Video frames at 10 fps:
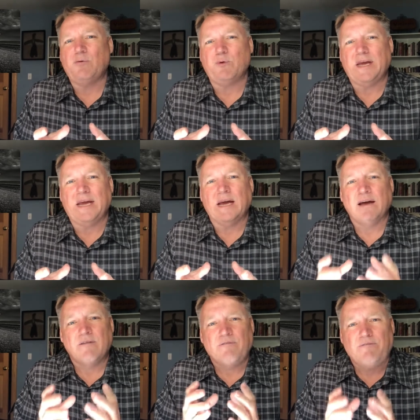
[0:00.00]
we
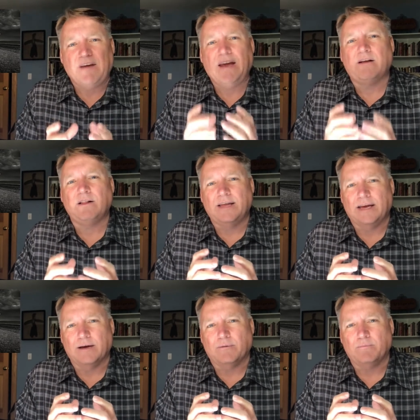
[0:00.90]
feel
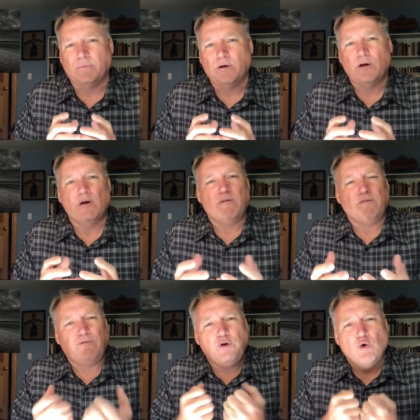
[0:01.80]
him
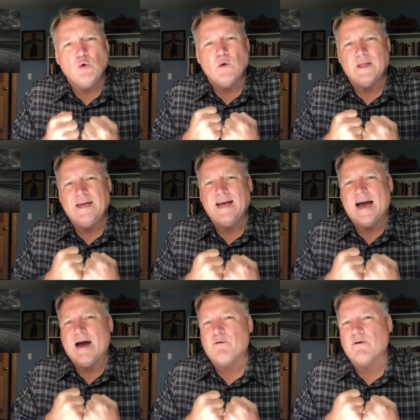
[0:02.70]
fueling
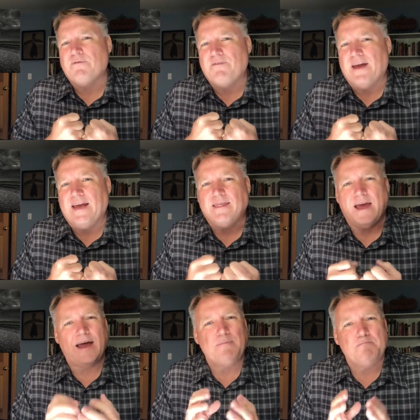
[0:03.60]
our faith
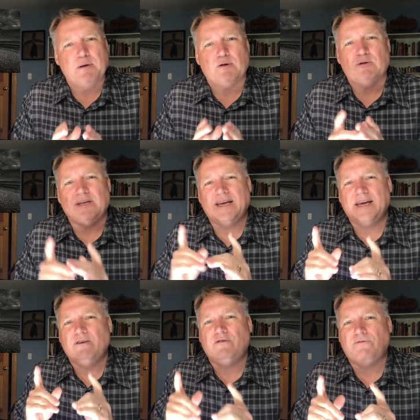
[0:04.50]
and building
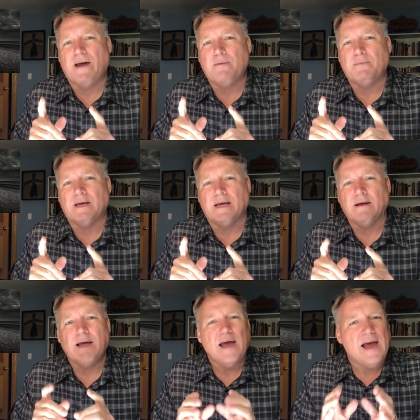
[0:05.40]
his family
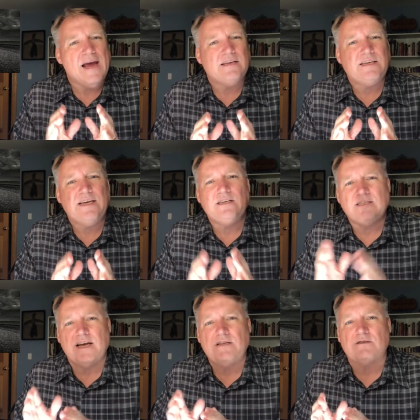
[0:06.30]
as he
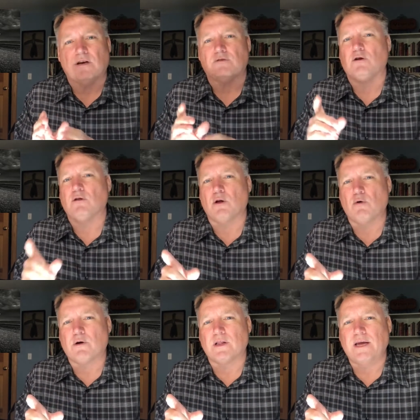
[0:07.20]
sends us
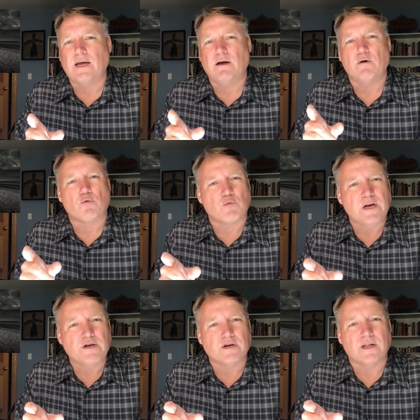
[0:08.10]
locally,
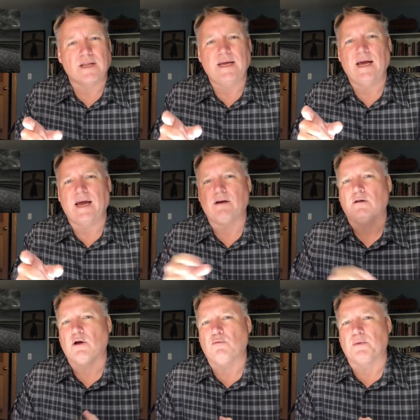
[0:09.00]
regionally, and
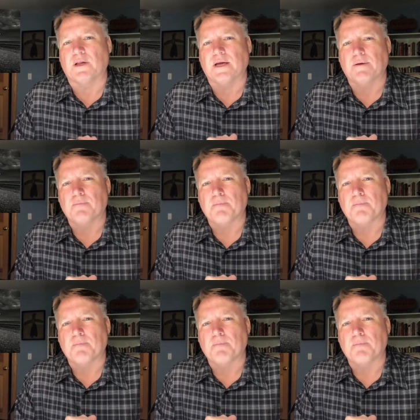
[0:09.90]
globally.